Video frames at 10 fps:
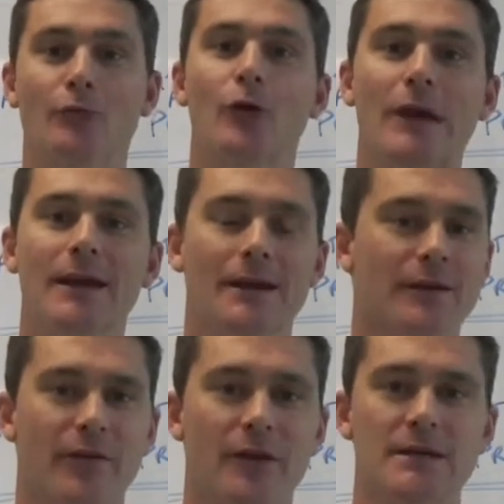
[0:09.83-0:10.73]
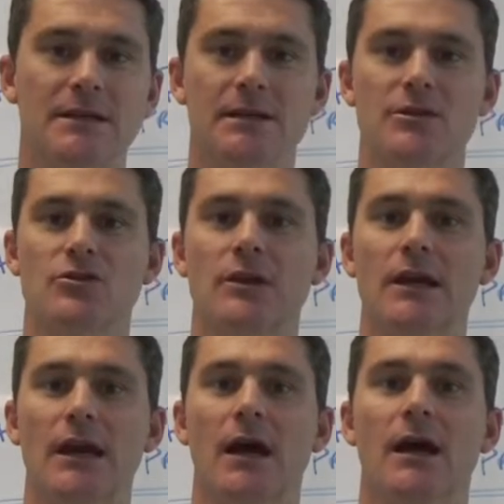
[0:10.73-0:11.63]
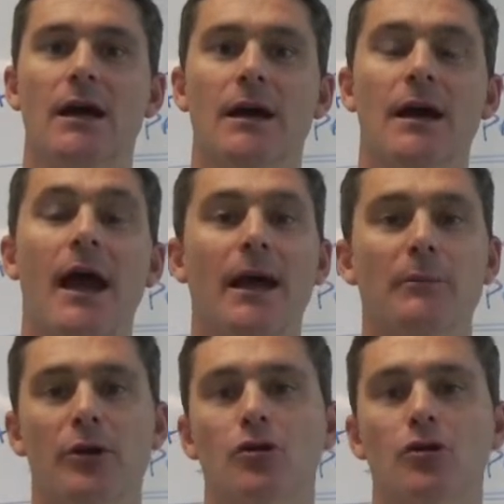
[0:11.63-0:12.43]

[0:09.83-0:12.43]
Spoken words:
rookie in the fitness industry and